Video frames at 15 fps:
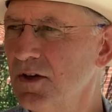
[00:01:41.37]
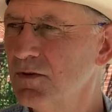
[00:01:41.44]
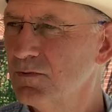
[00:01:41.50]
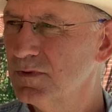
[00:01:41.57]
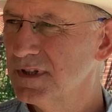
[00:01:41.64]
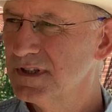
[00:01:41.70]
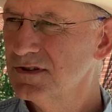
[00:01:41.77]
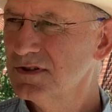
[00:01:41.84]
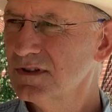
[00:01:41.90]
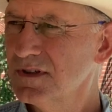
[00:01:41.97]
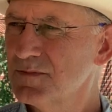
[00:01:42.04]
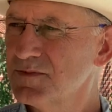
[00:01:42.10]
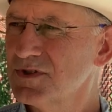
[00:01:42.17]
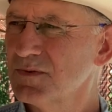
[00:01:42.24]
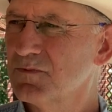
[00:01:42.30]
Well, they took
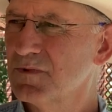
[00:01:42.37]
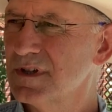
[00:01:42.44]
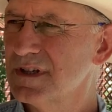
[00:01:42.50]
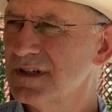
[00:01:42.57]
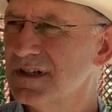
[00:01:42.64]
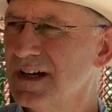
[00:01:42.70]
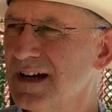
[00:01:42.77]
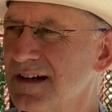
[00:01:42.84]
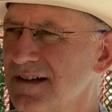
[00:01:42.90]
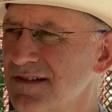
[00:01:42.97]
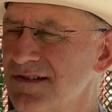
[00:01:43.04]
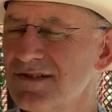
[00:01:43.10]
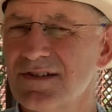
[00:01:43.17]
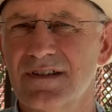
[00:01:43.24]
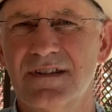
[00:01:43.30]
'em some running
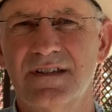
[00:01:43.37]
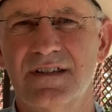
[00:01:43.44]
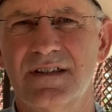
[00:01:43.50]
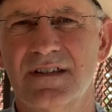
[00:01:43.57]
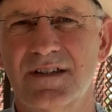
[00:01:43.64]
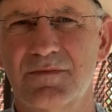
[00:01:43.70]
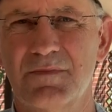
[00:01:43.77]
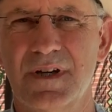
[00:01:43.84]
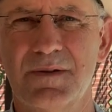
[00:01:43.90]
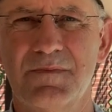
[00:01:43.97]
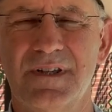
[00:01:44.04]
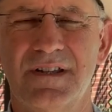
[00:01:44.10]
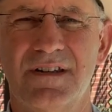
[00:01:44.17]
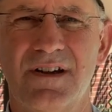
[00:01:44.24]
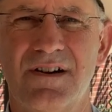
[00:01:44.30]
irons and
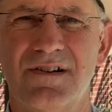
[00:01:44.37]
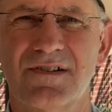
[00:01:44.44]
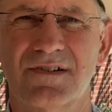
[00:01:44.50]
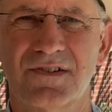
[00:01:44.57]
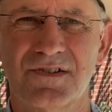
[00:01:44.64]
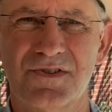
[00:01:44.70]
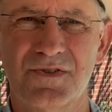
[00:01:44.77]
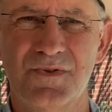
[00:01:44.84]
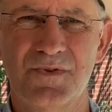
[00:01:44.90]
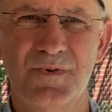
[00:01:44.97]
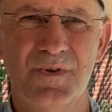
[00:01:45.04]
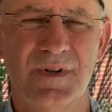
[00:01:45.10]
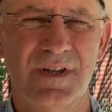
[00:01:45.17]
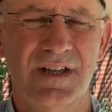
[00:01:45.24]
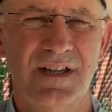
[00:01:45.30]
maybe a dog or two,
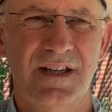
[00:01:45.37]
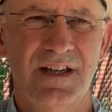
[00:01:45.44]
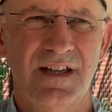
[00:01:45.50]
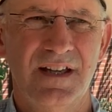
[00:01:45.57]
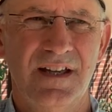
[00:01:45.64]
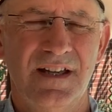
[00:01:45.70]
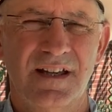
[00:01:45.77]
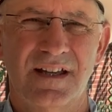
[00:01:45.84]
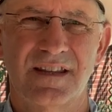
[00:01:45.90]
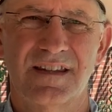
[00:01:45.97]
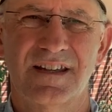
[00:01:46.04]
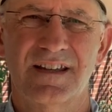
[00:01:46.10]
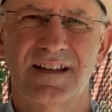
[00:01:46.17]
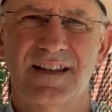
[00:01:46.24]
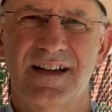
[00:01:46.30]
and
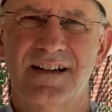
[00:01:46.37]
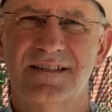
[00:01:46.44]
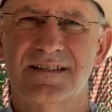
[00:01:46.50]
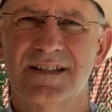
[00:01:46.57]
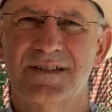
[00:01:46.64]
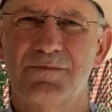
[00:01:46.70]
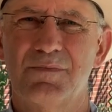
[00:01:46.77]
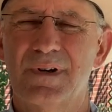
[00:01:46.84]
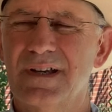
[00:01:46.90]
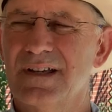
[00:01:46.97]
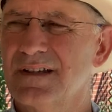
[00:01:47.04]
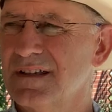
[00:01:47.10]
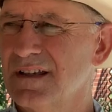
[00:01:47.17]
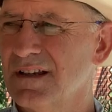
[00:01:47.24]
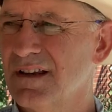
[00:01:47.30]
they allowed they'd
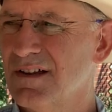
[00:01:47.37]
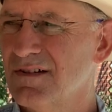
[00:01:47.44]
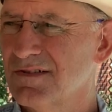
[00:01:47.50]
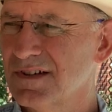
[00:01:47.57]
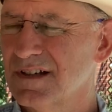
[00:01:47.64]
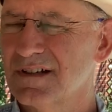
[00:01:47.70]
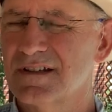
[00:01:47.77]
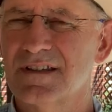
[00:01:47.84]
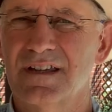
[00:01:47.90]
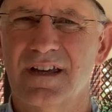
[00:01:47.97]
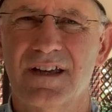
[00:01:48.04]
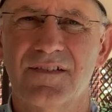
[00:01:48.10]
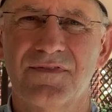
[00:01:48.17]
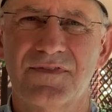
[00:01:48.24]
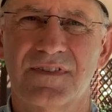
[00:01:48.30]
brand any long-eared
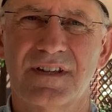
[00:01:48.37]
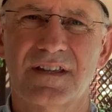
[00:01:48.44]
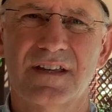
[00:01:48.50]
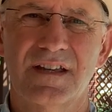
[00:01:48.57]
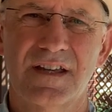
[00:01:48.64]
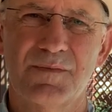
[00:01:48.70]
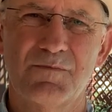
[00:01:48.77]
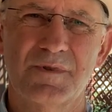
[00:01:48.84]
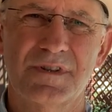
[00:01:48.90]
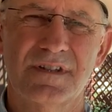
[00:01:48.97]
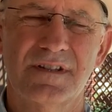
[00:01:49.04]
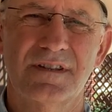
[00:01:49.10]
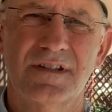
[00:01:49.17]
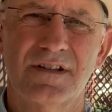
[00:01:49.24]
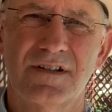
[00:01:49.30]
calf that came
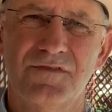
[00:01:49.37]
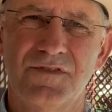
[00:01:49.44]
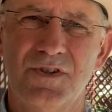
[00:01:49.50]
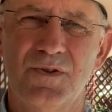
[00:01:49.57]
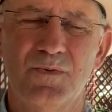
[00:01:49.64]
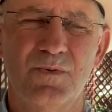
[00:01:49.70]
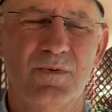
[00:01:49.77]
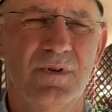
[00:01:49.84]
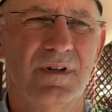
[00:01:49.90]
within their view.